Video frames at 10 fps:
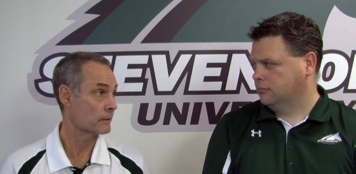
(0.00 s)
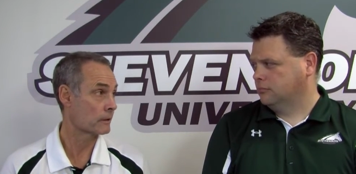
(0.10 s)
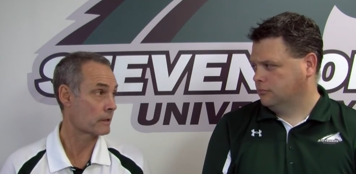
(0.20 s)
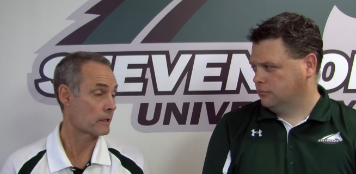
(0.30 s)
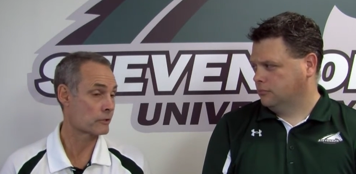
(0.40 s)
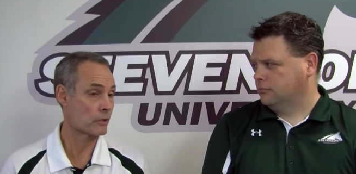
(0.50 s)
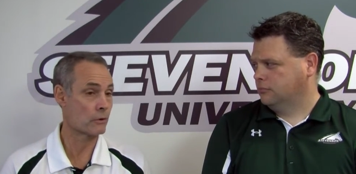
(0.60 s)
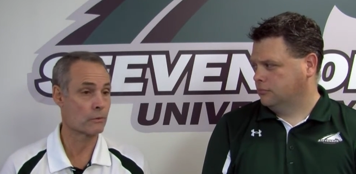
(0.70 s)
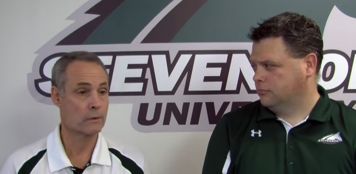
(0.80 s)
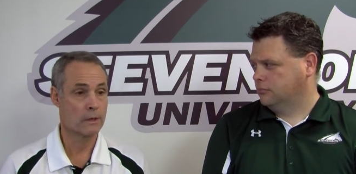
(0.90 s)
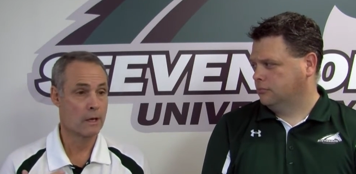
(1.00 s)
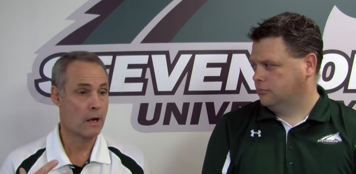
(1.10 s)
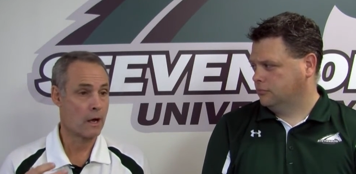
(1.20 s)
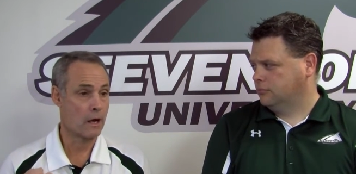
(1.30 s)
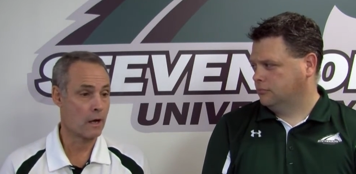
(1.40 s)
Speaker 1: Okay, so
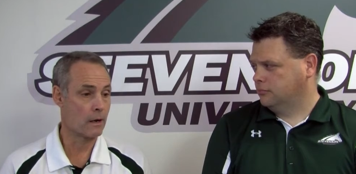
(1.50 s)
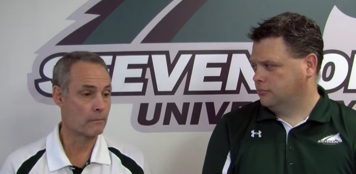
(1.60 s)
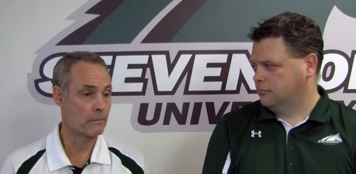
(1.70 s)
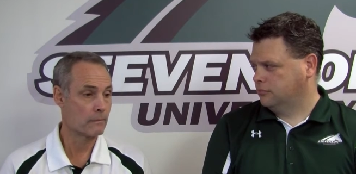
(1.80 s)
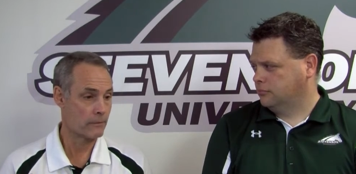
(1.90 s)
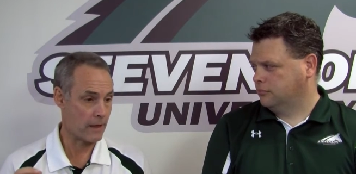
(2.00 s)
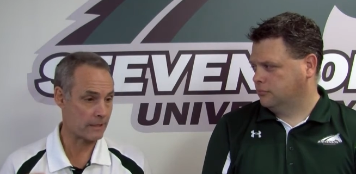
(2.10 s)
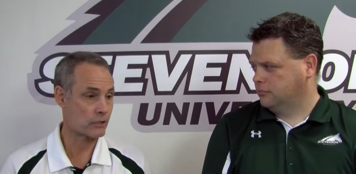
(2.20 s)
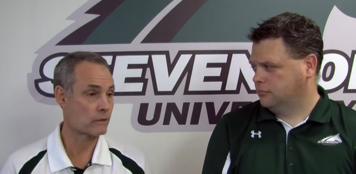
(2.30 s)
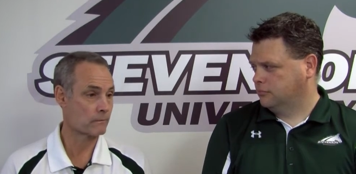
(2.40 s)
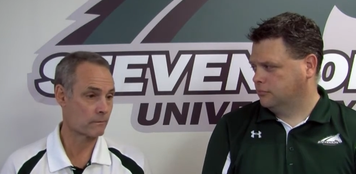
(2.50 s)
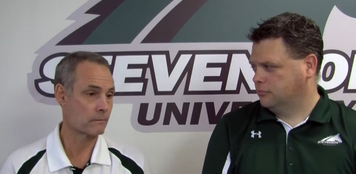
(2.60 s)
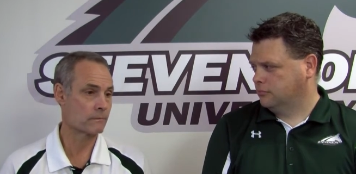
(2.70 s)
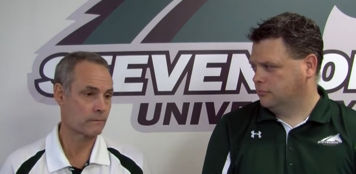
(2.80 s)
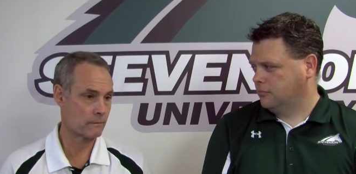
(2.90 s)
um, that's
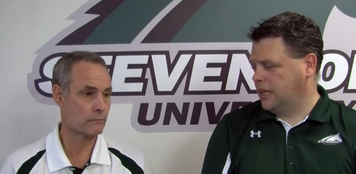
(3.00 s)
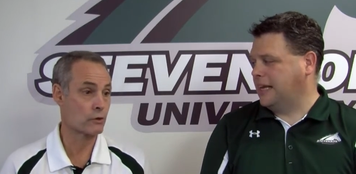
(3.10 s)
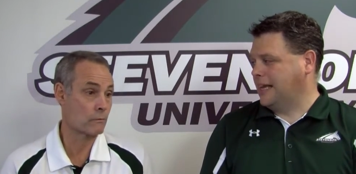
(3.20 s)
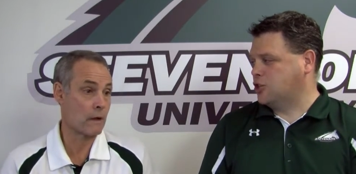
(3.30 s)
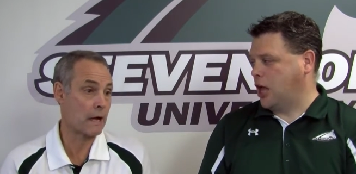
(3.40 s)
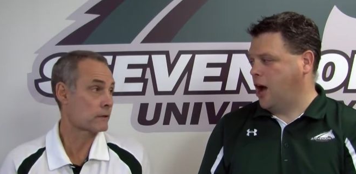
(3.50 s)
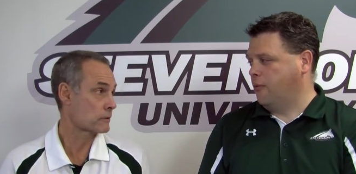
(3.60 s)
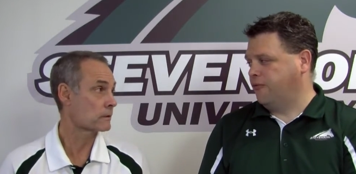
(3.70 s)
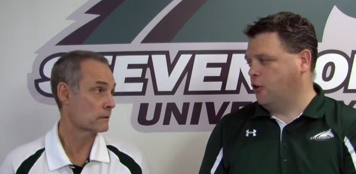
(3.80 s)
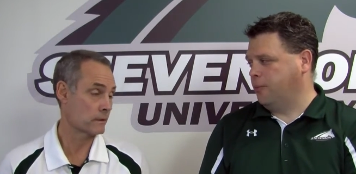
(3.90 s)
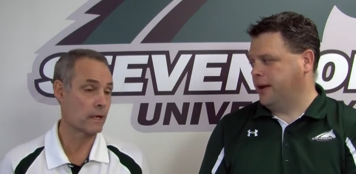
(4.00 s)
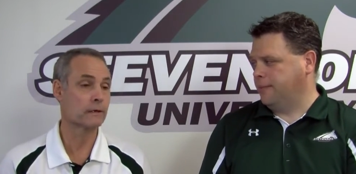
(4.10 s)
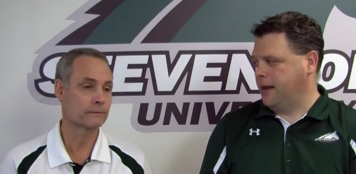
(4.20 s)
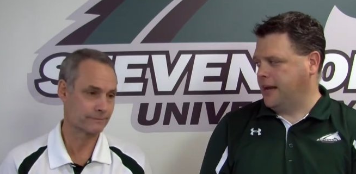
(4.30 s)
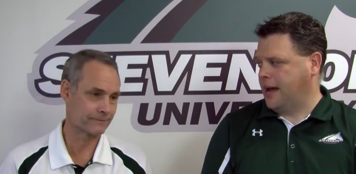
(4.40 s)
it, it's helpful, but yeah. it
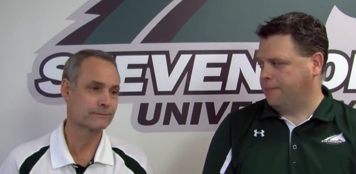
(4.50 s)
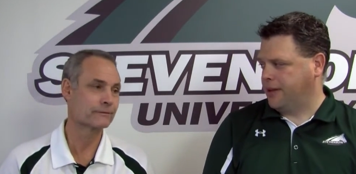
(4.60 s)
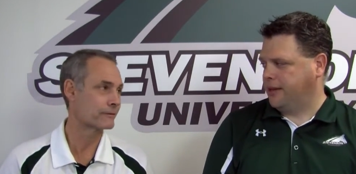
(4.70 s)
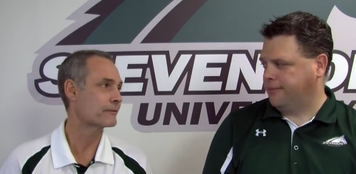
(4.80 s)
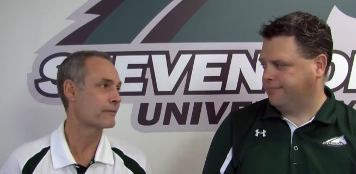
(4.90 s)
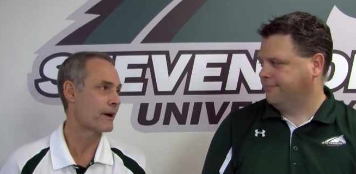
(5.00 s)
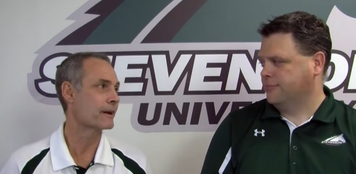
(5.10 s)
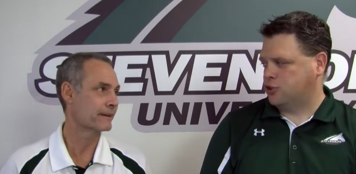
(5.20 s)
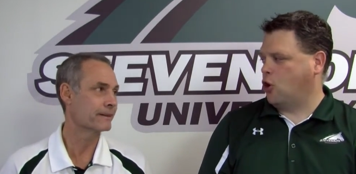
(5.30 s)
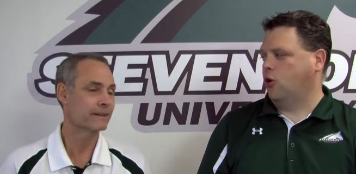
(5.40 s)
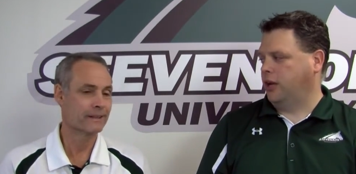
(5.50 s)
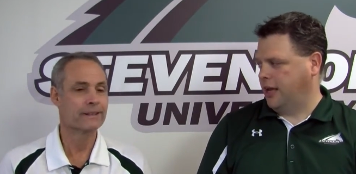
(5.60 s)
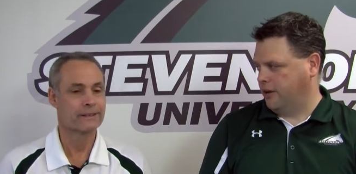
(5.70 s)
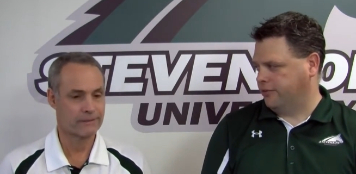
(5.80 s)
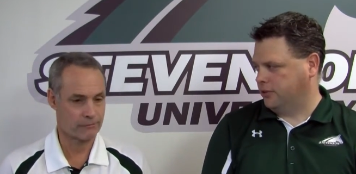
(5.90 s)
may not be right. totally
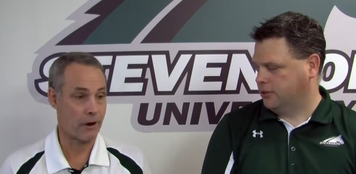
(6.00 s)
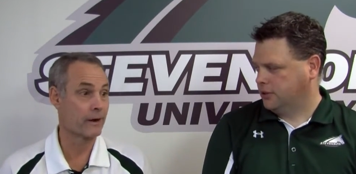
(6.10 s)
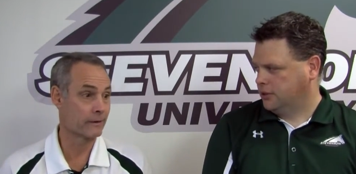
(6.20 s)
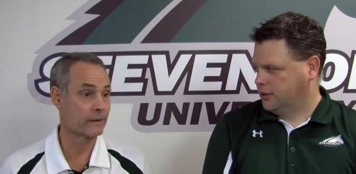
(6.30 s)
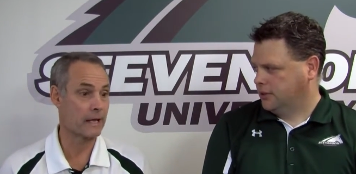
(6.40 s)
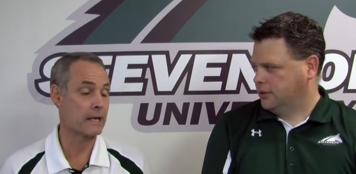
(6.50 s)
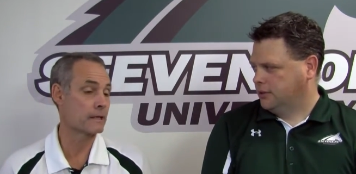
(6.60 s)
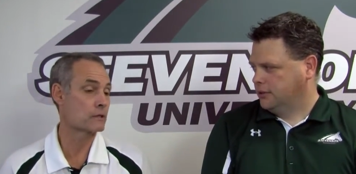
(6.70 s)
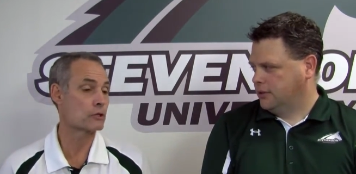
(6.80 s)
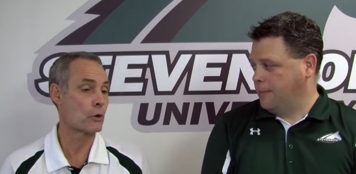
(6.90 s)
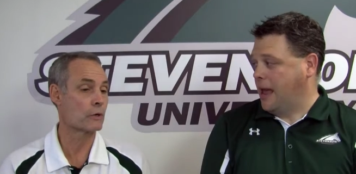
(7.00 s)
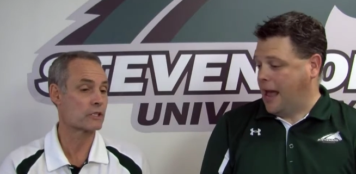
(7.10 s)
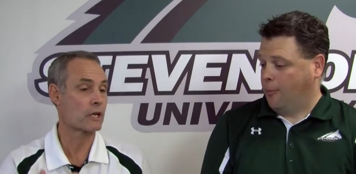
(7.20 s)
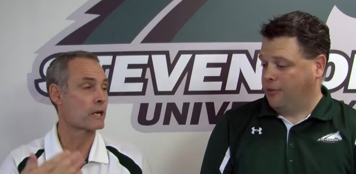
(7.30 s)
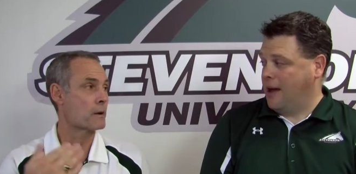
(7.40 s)
helpful. Right, and it so it may
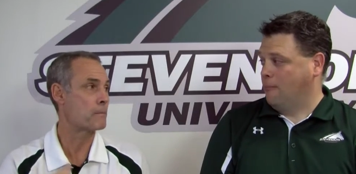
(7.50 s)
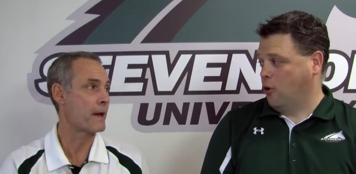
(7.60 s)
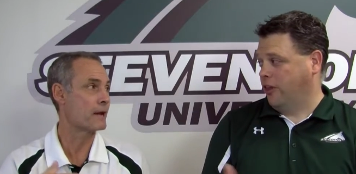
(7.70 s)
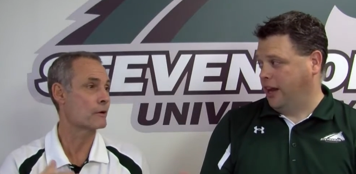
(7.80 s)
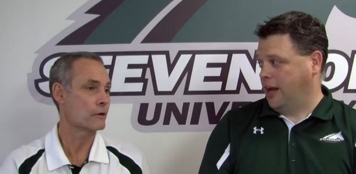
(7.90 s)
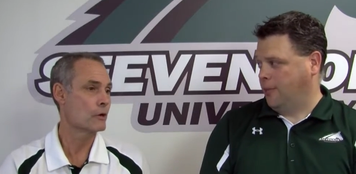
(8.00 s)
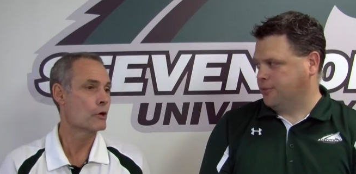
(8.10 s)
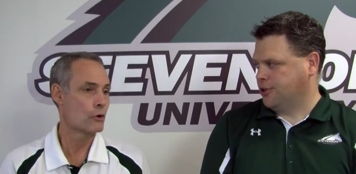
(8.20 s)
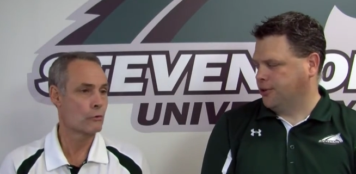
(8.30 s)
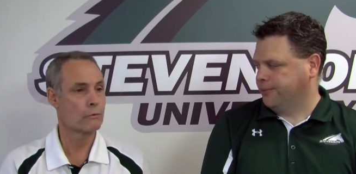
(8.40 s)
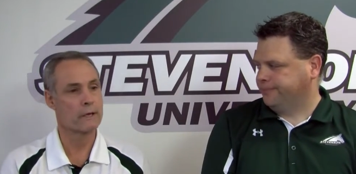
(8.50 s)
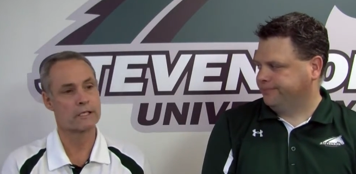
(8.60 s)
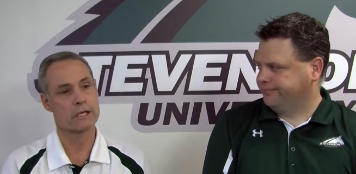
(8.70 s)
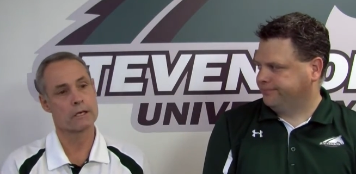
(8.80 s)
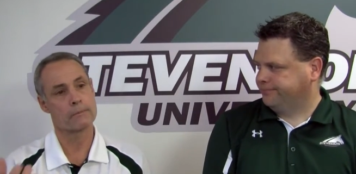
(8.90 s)
help them depend, more than it helps you.
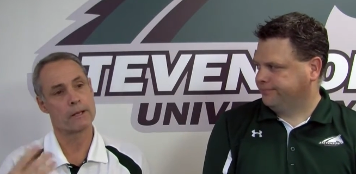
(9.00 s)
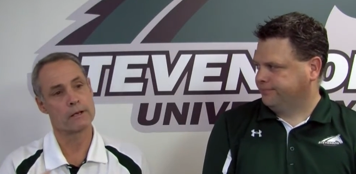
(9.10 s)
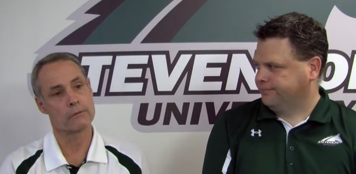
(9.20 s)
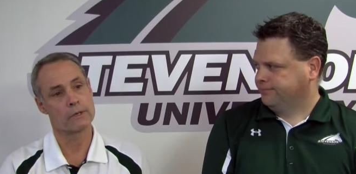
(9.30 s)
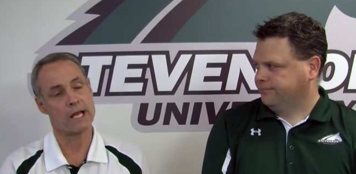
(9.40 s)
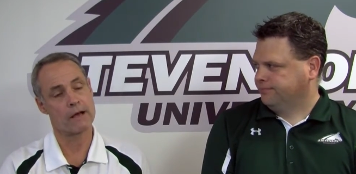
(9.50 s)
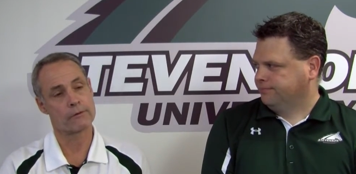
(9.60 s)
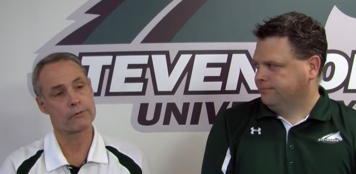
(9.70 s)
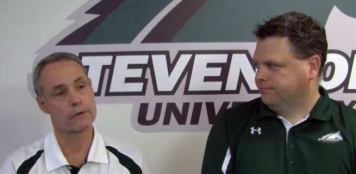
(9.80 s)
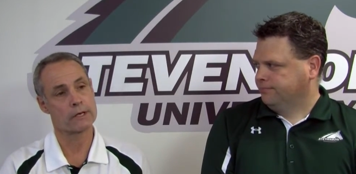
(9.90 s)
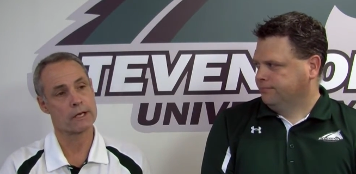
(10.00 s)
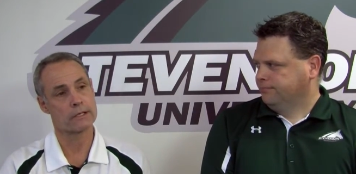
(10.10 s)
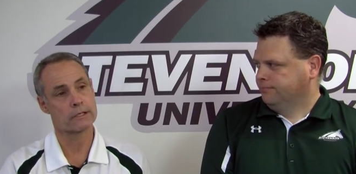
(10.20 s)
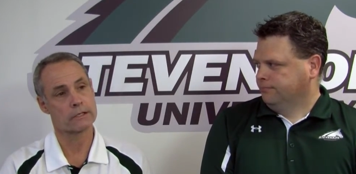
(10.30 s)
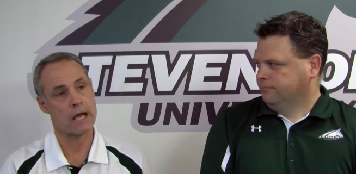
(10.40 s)
It's going to depend on what Haverford
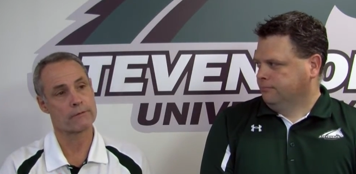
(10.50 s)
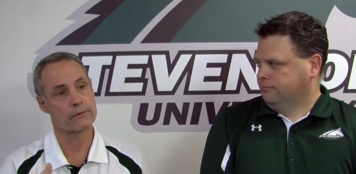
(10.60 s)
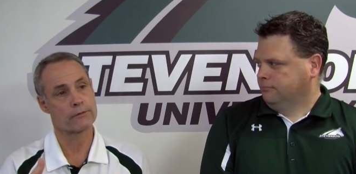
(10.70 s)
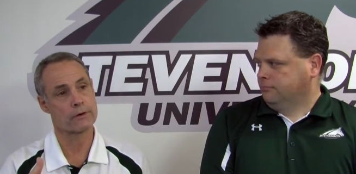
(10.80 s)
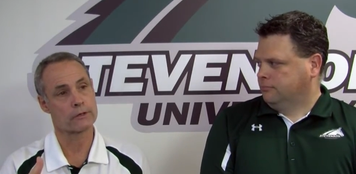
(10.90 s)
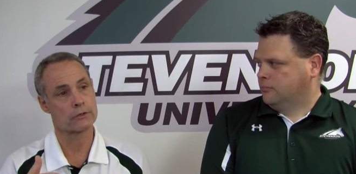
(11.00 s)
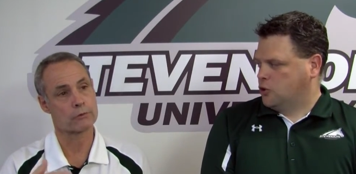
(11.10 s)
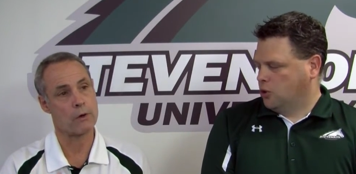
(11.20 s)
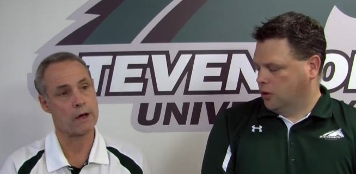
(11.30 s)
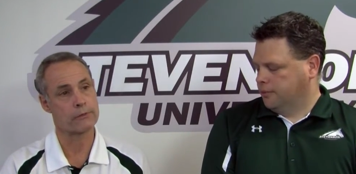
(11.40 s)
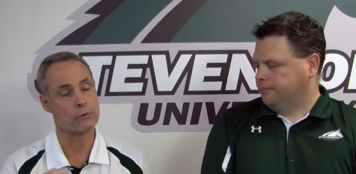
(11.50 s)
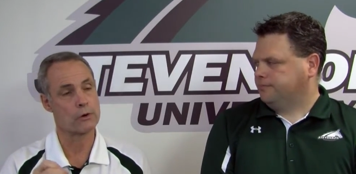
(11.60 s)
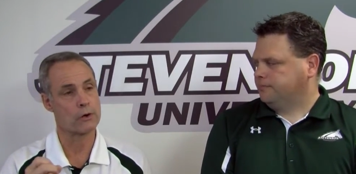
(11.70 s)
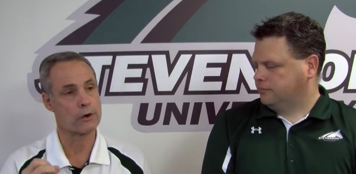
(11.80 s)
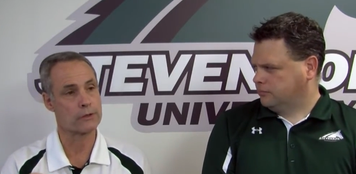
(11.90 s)
does. Haverford and
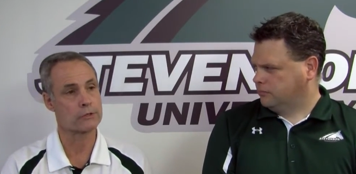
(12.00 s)
Swarthmore sure. are the